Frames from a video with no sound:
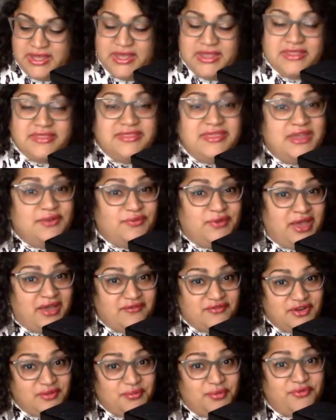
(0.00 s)
Then we
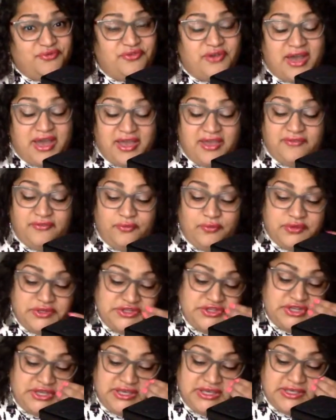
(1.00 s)
have number five,
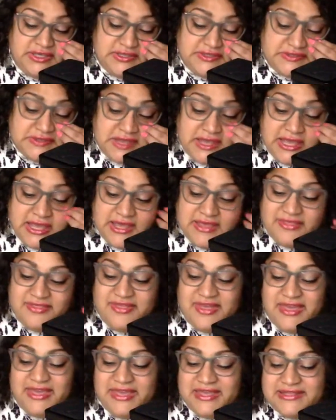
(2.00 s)
which is
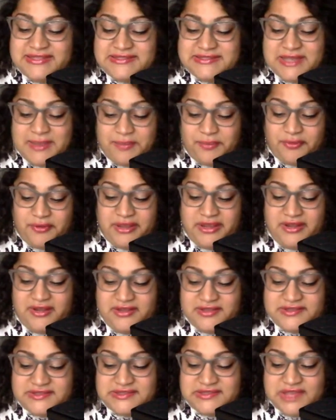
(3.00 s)
they can separate
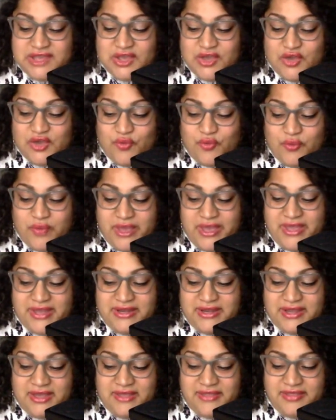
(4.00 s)
us
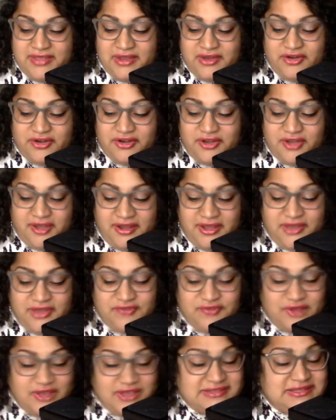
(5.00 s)
when they are not
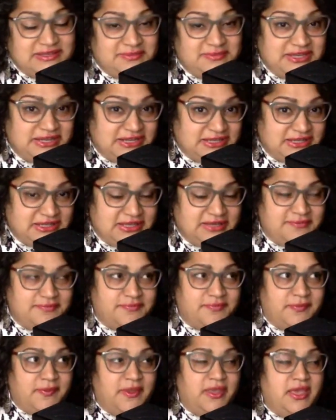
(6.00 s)
addressed immediately.
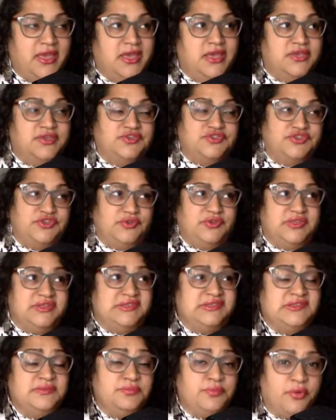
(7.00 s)
So this is
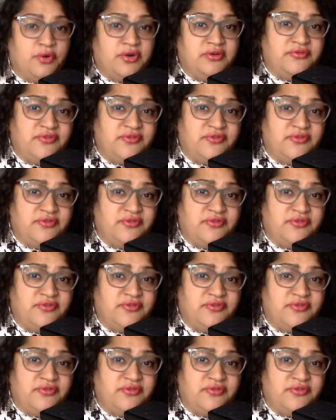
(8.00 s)
important